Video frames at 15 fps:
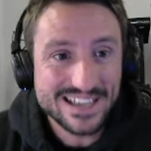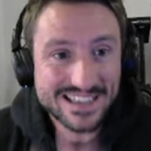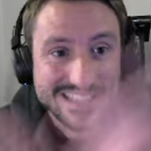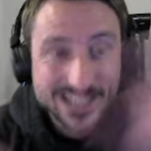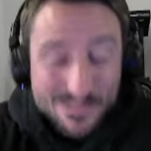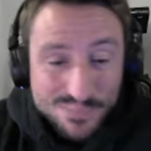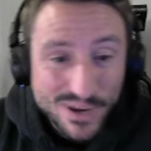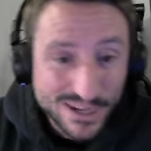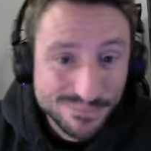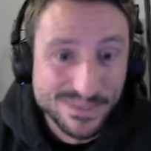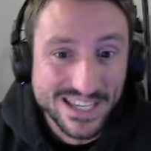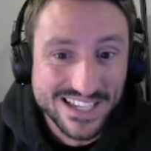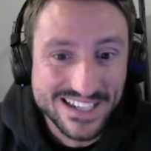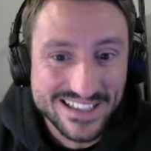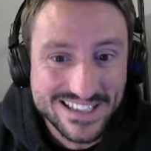This is
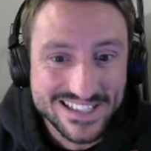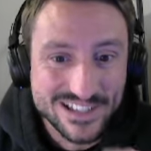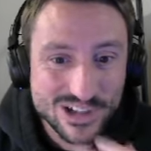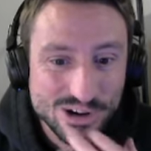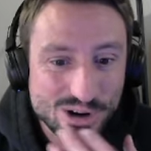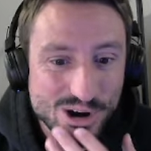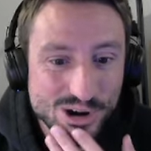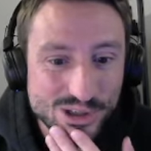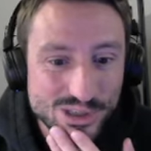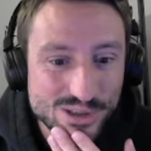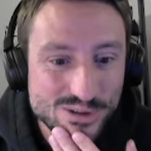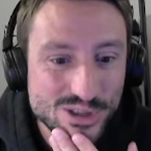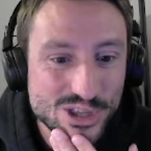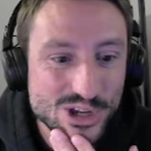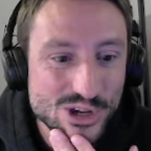Puckpedia. This is
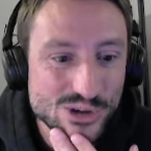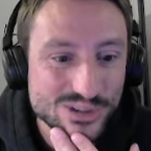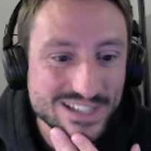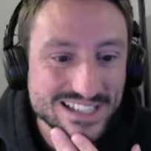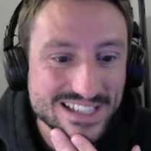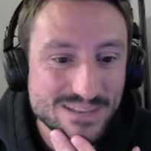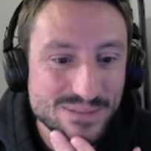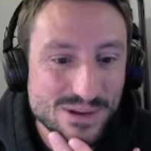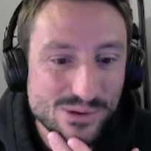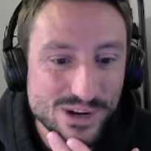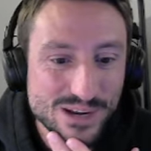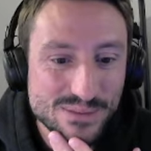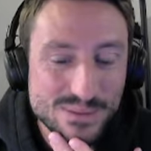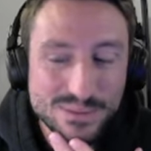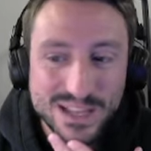the new system that we're
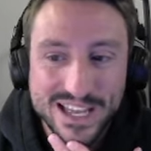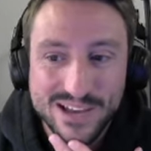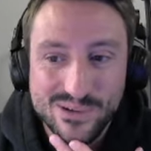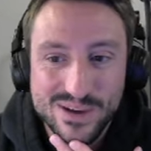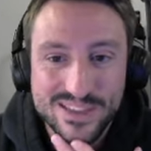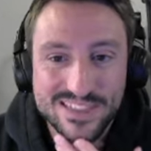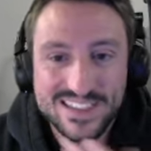going to be playing with.